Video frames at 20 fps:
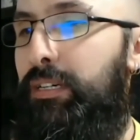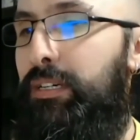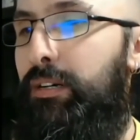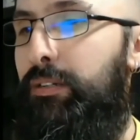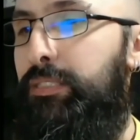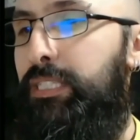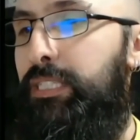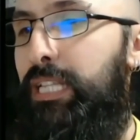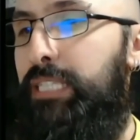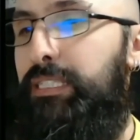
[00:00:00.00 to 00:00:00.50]
Oh,
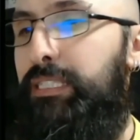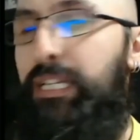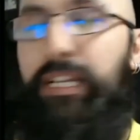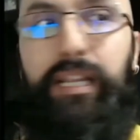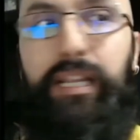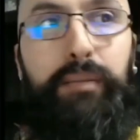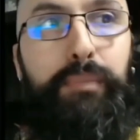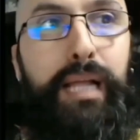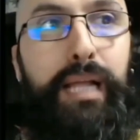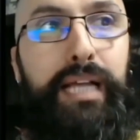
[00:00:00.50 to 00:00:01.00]
see, that's not
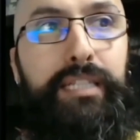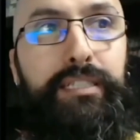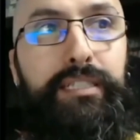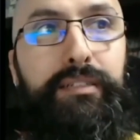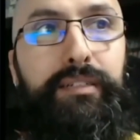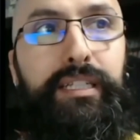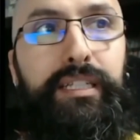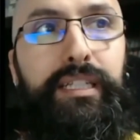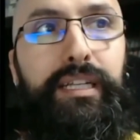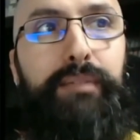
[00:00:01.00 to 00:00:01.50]
in a black
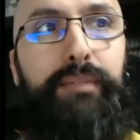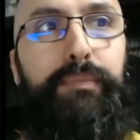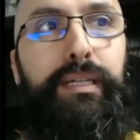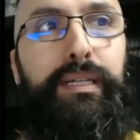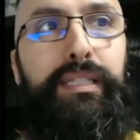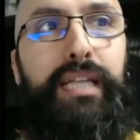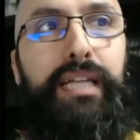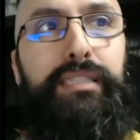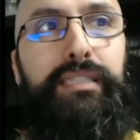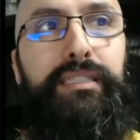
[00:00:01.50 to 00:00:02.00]
screen there,
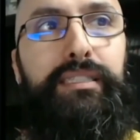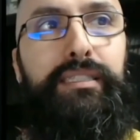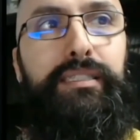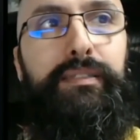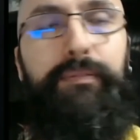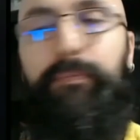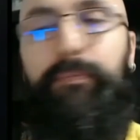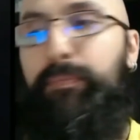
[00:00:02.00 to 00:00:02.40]
but that's...